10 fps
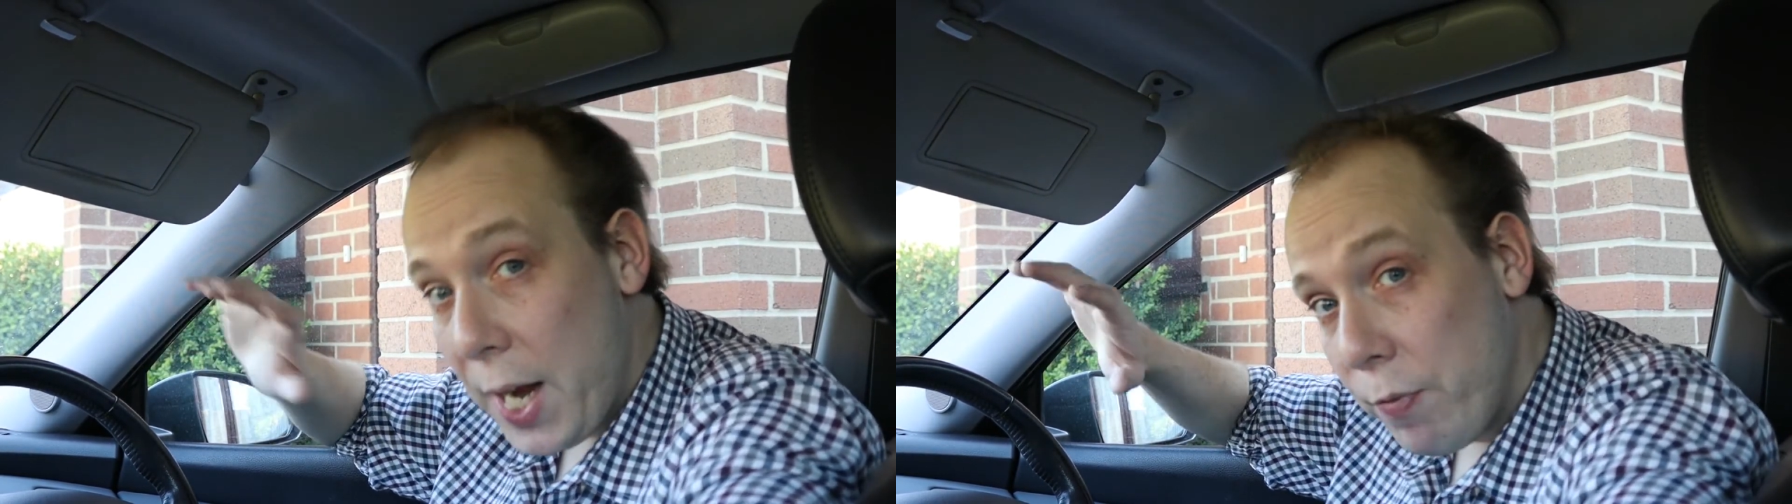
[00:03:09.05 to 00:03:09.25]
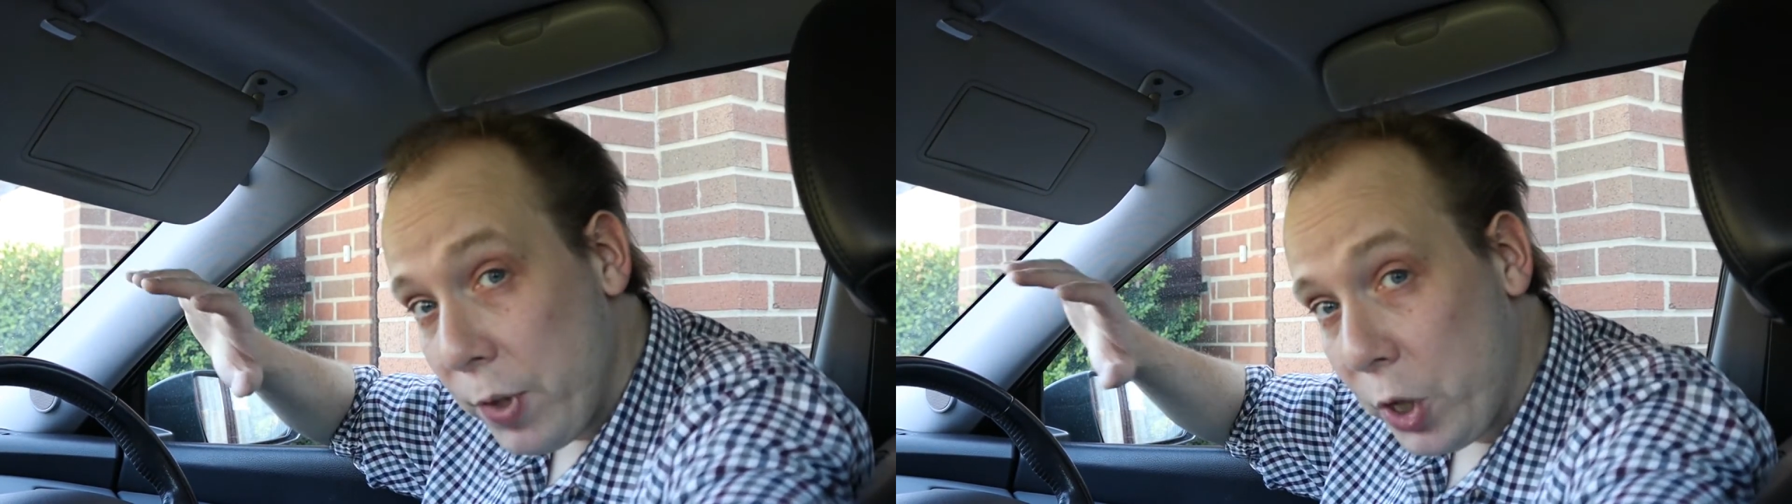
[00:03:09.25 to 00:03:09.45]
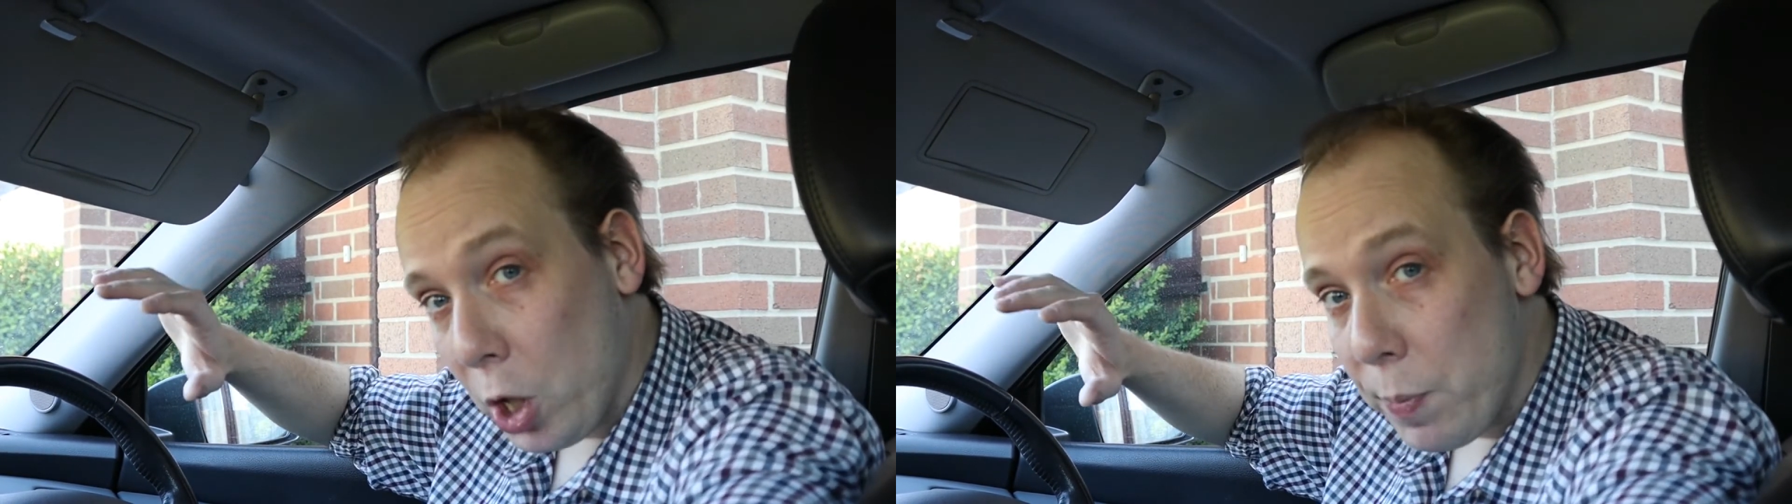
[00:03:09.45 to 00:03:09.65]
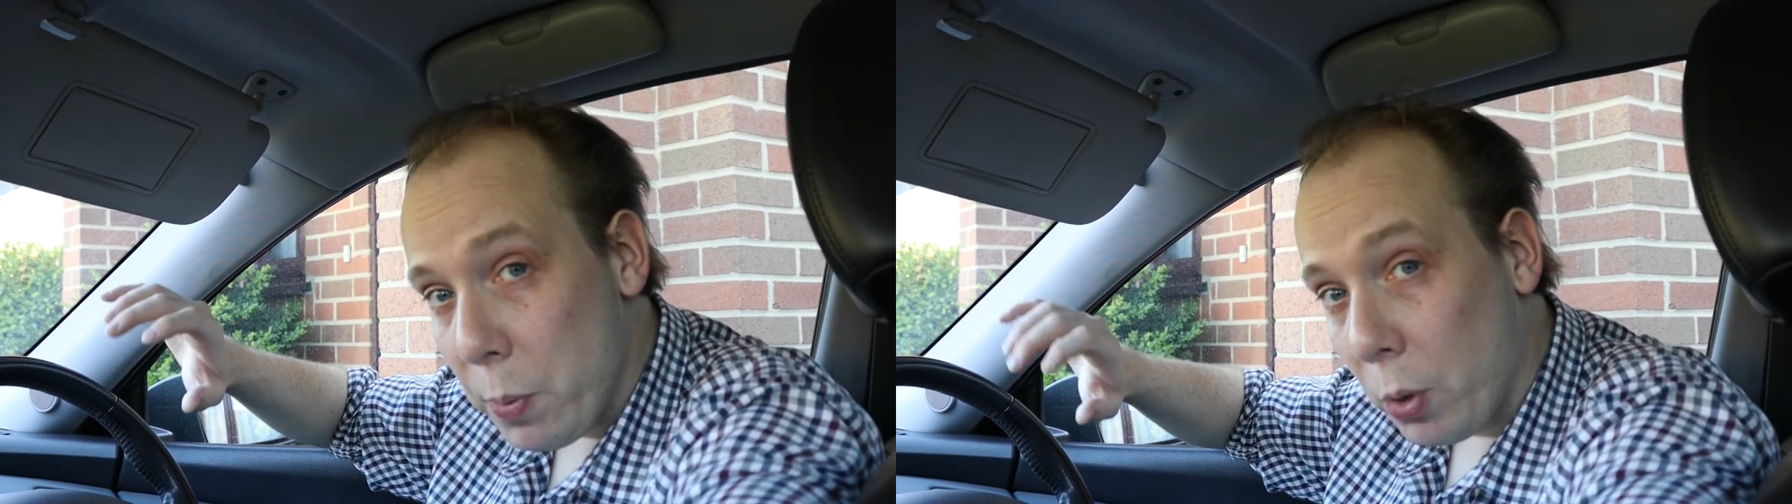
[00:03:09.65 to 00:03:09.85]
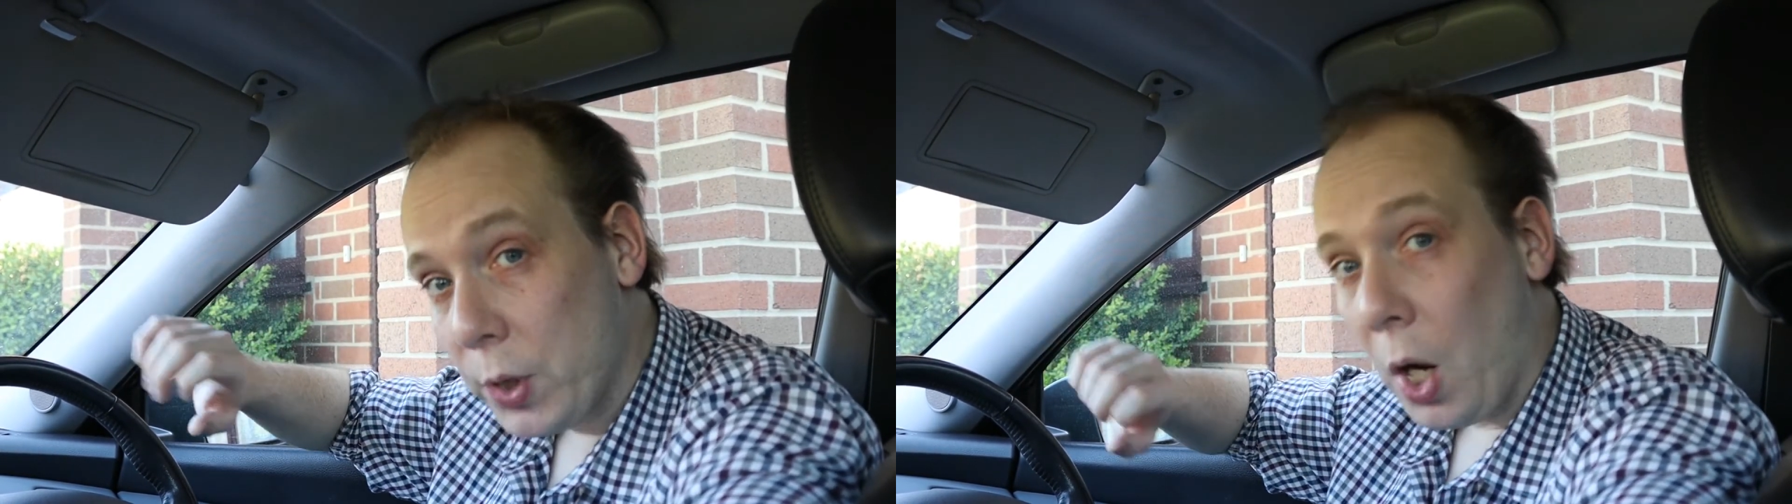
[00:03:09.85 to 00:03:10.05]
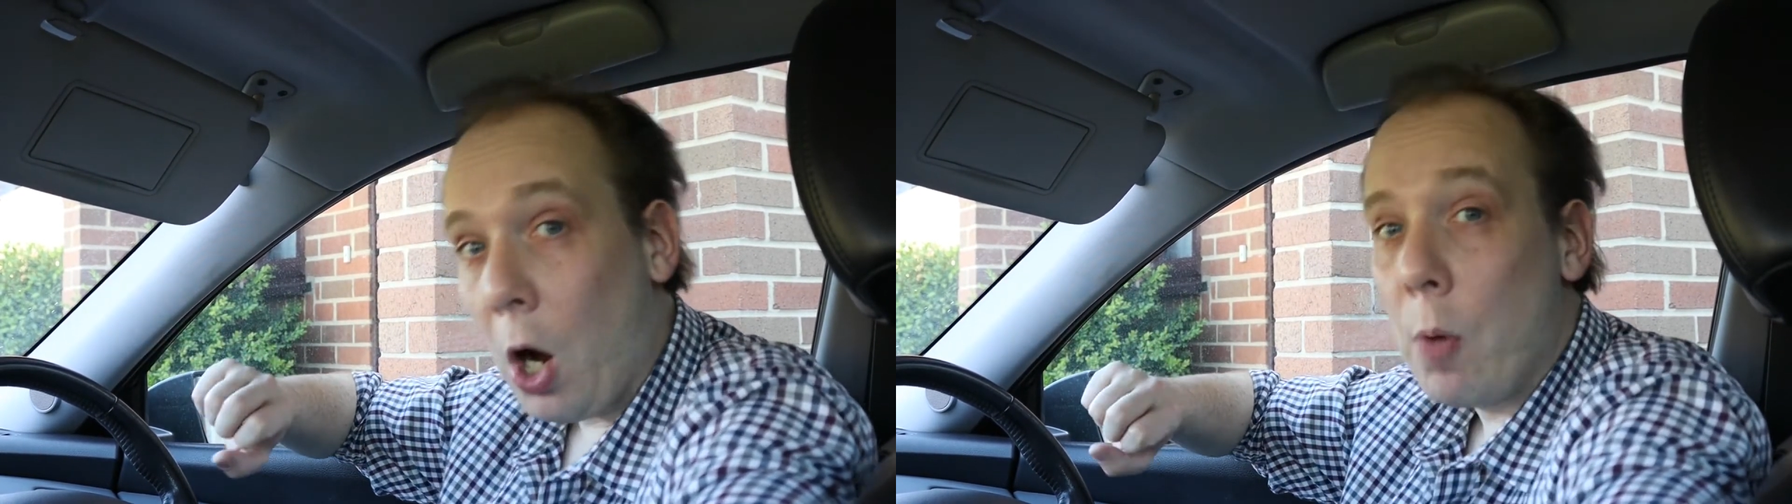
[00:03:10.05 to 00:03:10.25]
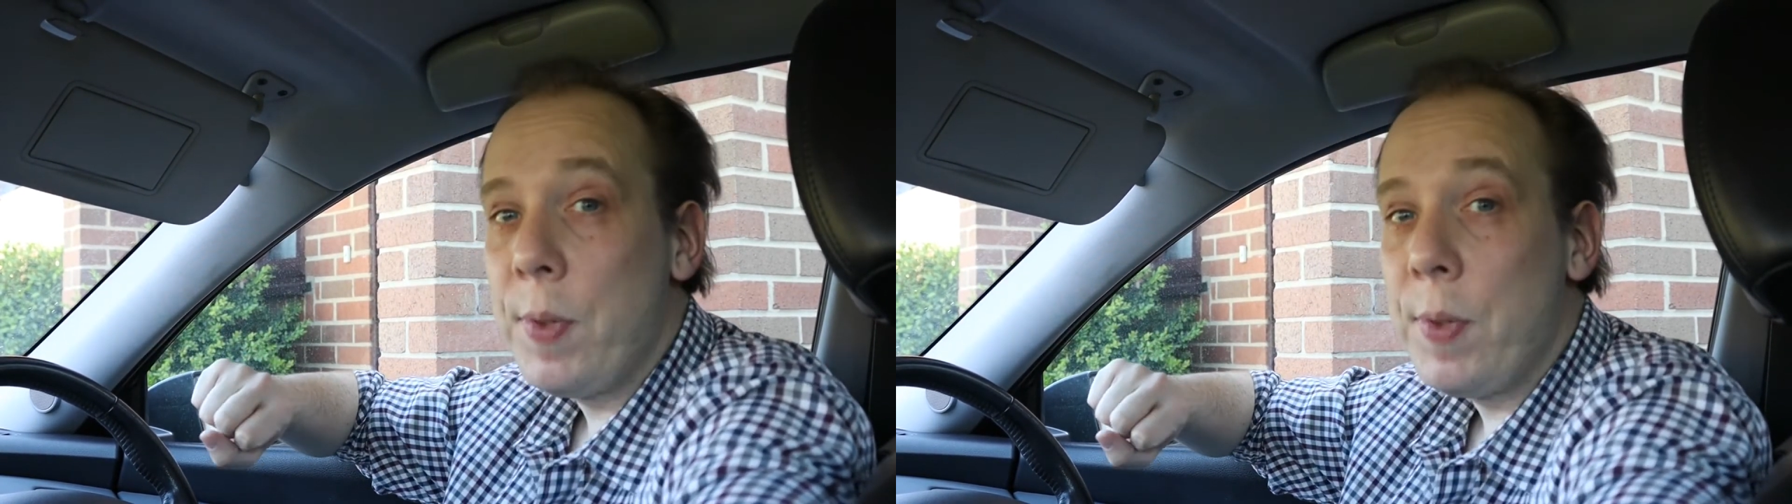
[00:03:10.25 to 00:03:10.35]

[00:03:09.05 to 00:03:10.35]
every time you want to arm